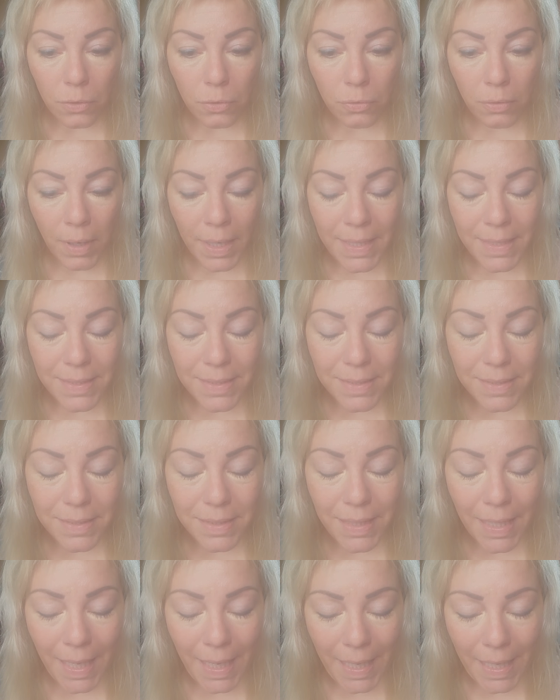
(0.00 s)
Christ
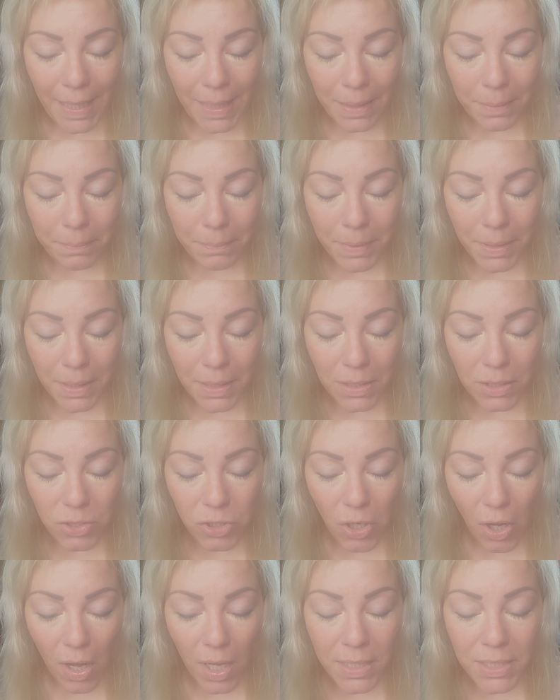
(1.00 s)
came
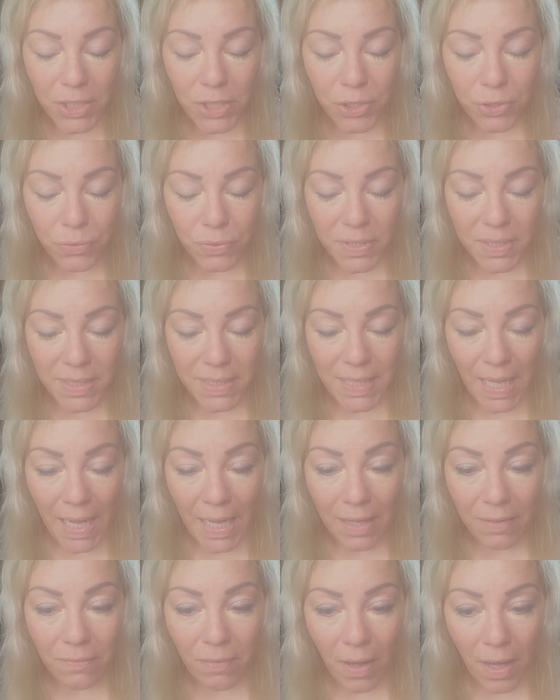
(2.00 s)
not to
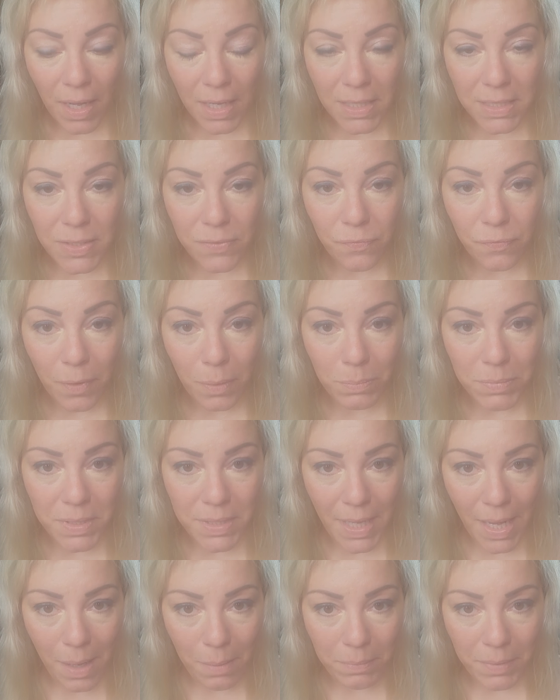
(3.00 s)
save us from
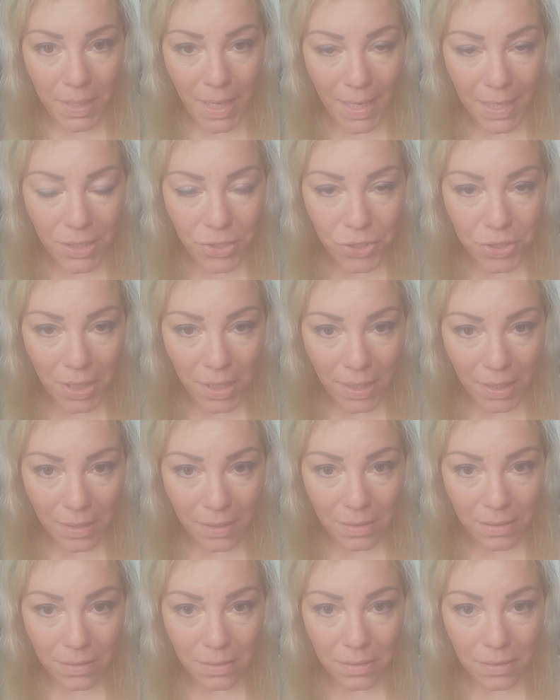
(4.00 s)

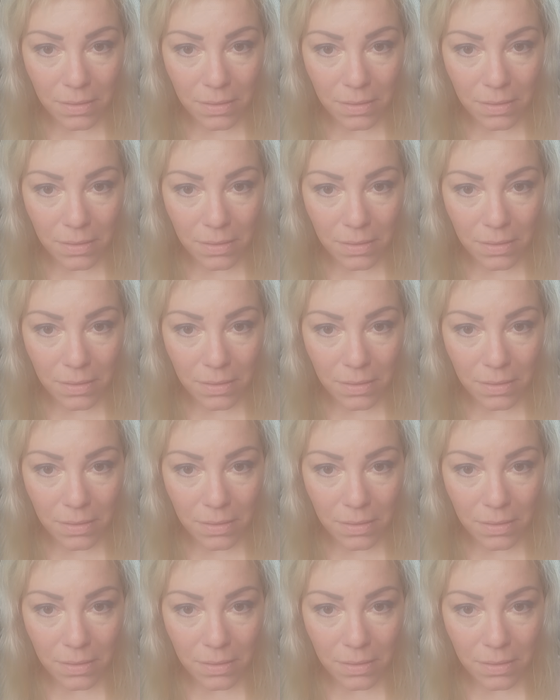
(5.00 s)
damnation,